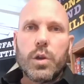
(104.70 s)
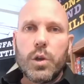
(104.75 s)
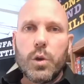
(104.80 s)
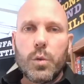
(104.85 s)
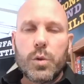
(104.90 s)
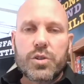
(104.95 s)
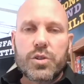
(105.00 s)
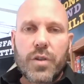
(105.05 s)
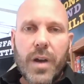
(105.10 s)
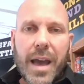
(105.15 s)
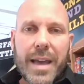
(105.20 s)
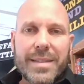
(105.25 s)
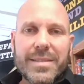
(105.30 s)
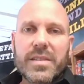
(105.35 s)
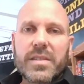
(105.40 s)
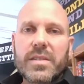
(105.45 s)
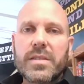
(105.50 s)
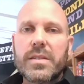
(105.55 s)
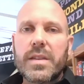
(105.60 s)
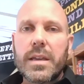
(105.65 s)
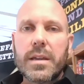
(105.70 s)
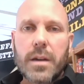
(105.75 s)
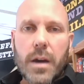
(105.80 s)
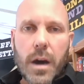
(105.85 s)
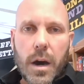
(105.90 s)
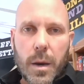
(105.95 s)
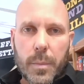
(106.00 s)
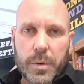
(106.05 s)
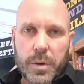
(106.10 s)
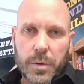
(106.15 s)
you would try and sync
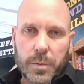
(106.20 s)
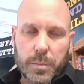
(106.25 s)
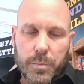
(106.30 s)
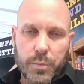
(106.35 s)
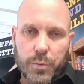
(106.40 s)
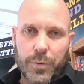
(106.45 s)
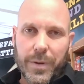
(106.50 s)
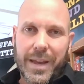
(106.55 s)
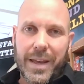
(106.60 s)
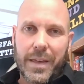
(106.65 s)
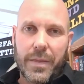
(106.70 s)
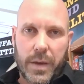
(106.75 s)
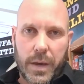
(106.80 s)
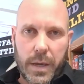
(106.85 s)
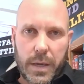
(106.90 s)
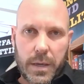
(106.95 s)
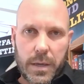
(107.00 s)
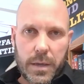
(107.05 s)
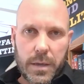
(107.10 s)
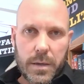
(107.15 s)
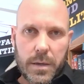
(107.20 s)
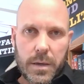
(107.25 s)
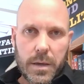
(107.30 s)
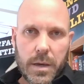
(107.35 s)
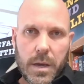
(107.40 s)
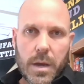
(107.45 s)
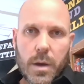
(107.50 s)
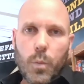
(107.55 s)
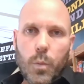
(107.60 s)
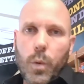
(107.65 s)
up your breathing.
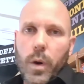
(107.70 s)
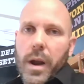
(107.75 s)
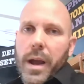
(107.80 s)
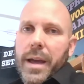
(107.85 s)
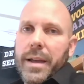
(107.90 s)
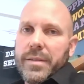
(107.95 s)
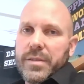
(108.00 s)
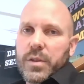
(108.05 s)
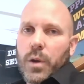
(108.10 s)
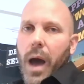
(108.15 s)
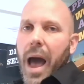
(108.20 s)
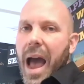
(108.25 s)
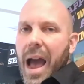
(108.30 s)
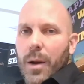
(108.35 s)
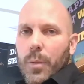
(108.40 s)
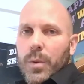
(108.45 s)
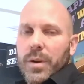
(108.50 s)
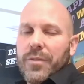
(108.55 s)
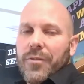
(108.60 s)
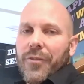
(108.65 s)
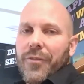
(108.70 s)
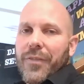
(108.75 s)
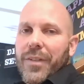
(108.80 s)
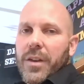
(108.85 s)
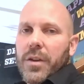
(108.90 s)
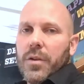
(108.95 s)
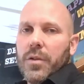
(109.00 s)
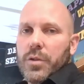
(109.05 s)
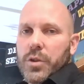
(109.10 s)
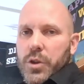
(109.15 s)
And so I would
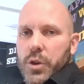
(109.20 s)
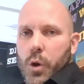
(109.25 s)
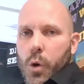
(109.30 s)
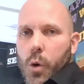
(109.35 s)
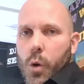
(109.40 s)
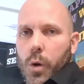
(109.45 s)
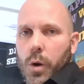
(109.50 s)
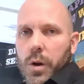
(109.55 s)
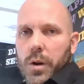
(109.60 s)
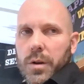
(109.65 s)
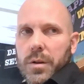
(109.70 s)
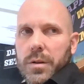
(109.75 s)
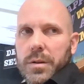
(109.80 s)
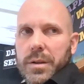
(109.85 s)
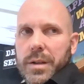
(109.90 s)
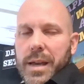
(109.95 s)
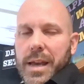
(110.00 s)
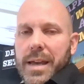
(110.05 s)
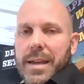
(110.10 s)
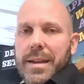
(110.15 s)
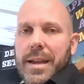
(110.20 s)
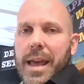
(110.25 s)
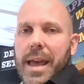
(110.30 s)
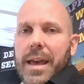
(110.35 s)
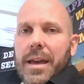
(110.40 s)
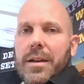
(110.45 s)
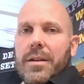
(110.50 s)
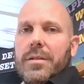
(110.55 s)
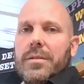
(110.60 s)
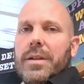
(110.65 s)
feel your
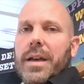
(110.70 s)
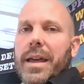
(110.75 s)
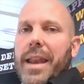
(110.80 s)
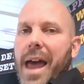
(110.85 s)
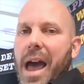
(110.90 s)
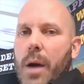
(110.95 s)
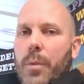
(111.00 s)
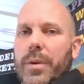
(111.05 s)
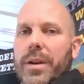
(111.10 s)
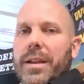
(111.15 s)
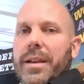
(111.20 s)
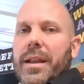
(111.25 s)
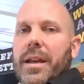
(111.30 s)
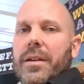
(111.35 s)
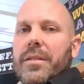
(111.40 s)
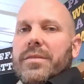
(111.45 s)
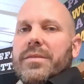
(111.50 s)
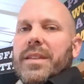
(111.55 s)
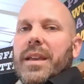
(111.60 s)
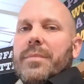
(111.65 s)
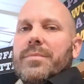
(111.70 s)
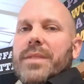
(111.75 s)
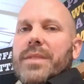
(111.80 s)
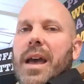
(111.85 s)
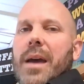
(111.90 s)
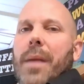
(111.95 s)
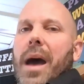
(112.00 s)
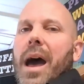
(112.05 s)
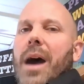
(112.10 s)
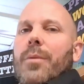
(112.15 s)
inhale and I would inhale at the same
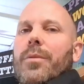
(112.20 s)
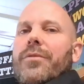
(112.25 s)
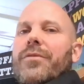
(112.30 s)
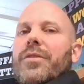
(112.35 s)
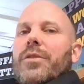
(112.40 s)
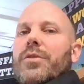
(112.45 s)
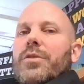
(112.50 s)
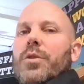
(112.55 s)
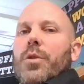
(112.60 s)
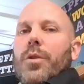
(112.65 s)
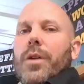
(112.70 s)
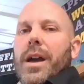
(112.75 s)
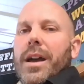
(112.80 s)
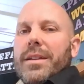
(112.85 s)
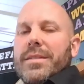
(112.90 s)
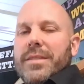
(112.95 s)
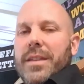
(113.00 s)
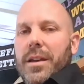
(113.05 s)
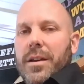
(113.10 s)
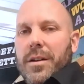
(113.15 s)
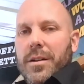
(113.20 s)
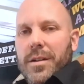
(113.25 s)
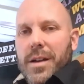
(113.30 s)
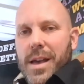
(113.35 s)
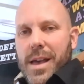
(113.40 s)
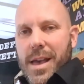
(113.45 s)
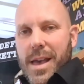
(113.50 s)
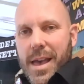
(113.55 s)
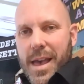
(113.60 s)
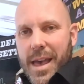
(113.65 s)
time. I would feel your exhale
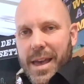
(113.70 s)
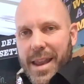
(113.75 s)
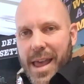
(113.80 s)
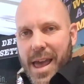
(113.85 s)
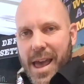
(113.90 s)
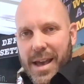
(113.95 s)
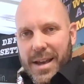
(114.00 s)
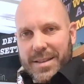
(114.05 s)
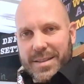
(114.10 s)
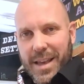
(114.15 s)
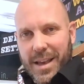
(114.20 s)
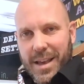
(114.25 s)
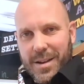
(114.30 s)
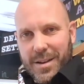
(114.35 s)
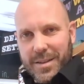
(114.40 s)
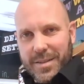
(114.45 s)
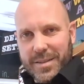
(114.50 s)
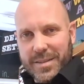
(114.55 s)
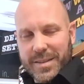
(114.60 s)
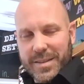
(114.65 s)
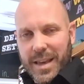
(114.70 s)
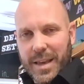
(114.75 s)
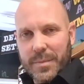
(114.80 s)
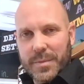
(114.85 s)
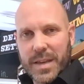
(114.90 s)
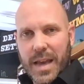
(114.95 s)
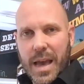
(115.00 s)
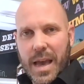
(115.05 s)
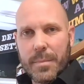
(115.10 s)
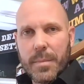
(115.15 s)
and exhale at the same
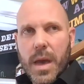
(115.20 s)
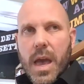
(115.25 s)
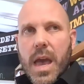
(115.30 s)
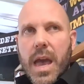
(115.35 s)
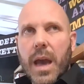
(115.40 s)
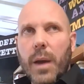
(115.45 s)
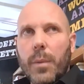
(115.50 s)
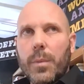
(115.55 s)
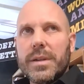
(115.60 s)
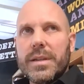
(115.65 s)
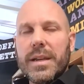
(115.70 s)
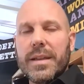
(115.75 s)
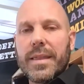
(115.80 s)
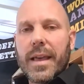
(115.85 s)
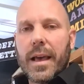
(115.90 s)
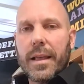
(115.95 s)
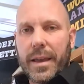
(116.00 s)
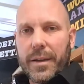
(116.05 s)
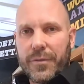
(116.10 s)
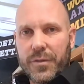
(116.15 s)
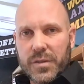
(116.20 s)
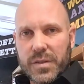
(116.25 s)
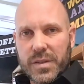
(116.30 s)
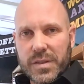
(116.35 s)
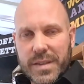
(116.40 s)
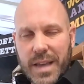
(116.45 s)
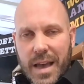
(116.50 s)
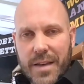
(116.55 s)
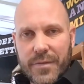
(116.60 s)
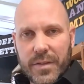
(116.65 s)
time. And we did that for
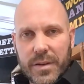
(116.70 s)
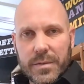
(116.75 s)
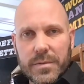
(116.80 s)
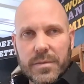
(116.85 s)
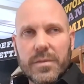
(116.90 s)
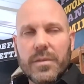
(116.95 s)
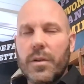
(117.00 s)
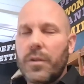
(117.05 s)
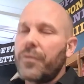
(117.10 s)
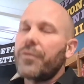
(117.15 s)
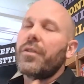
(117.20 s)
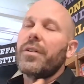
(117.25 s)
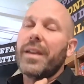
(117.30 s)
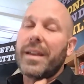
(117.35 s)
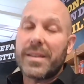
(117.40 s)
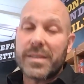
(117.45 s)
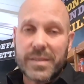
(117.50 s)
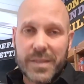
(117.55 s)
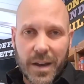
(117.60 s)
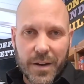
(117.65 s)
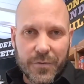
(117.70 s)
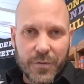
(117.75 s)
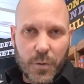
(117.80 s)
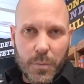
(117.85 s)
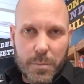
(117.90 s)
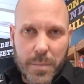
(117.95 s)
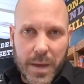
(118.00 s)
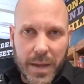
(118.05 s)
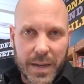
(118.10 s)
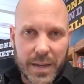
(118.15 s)
several
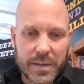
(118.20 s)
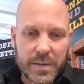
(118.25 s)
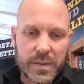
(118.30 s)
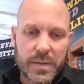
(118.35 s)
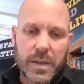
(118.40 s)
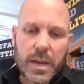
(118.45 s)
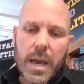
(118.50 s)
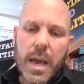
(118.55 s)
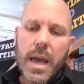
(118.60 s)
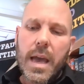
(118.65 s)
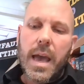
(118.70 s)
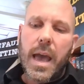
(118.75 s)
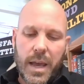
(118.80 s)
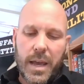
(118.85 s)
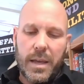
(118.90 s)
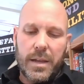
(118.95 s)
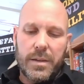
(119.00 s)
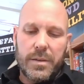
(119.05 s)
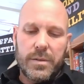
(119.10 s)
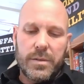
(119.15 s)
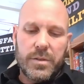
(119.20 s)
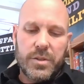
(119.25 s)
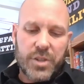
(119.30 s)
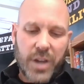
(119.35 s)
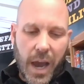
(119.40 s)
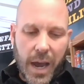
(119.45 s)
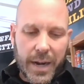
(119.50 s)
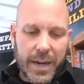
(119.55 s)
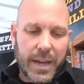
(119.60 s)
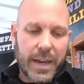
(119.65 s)
minutes. And
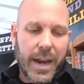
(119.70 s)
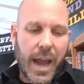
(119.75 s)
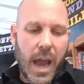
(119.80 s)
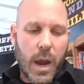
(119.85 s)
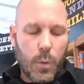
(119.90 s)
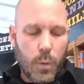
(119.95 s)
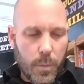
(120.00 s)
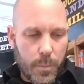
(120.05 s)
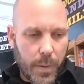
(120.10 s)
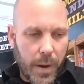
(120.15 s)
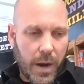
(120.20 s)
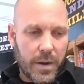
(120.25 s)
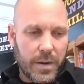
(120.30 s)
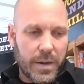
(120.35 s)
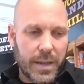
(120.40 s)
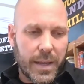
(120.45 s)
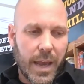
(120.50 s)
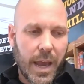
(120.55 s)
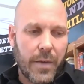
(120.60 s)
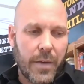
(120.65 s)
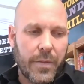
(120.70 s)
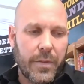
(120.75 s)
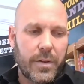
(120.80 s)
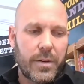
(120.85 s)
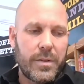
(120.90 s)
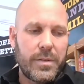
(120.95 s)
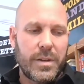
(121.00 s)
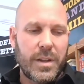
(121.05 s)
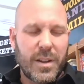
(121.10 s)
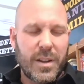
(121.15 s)
Johnny and I were paired together.
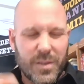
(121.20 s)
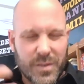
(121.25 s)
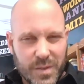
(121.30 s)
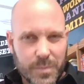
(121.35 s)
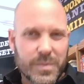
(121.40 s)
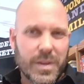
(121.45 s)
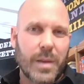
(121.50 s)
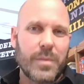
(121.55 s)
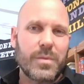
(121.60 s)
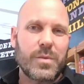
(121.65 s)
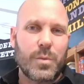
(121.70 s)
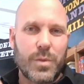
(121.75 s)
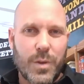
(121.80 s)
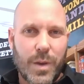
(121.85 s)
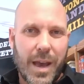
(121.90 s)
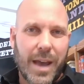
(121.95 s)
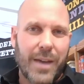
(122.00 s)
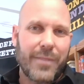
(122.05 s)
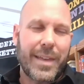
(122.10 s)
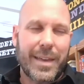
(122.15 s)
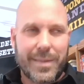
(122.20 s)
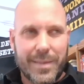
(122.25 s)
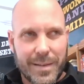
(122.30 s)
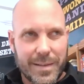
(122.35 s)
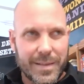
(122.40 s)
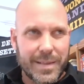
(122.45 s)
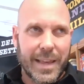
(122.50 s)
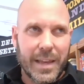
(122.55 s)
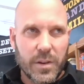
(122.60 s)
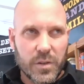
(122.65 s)
And, sometimes when you have like the
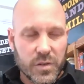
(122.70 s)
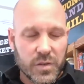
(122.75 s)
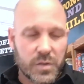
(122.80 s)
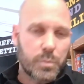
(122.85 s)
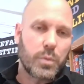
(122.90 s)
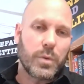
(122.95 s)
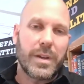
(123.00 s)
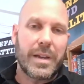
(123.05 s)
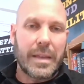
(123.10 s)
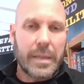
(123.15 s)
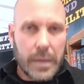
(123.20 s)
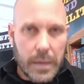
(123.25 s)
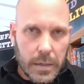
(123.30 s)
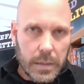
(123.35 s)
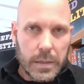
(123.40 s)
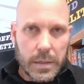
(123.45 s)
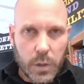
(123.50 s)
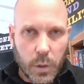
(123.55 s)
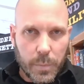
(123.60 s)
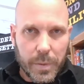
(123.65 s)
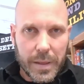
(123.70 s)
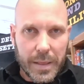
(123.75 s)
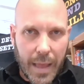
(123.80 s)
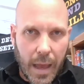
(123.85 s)
leaders breathing a little bit